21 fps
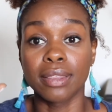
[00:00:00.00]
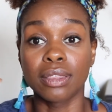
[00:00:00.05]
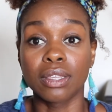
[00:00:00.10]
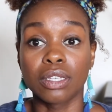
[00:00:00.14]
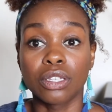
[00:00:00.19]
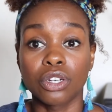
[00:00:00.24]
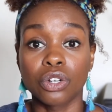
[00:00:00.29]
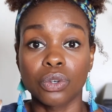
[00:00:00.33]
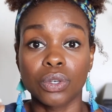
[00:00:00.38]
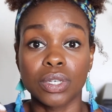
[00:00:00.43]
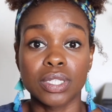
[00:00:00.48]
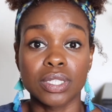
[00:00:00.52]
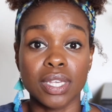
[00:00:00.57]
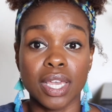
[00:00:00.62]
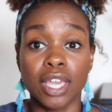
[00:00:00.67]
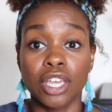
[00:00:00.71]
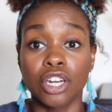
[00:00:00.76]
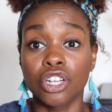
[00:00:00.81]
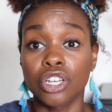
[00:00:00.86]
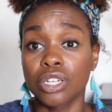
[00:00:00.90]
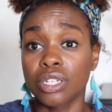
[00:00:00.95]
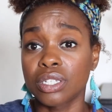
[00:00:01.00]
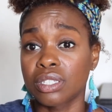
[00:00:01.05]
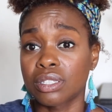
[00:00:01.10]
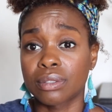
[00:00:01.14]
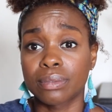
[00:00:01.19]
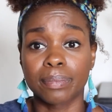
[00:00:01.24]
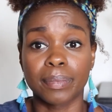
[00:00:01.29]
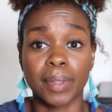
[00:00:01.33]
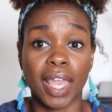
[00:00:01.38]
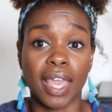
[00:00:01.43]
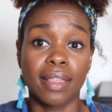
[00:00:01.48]
the little containers,
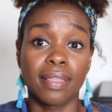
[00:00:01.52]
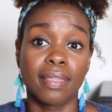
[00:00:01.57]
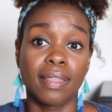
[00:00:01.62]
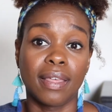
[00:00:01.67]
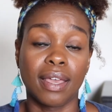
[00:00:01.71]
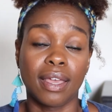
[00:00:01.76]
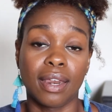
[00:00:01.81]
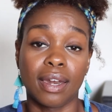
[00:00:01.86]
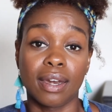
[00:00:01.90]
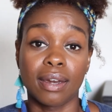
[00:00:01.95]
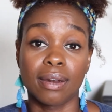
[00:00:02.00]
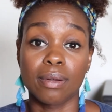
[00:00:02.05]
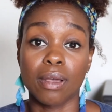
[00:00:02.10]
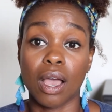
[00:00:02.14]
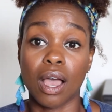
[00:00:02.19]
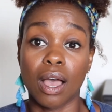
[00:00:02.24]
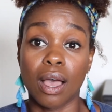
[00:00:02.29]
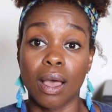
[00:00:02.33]
and then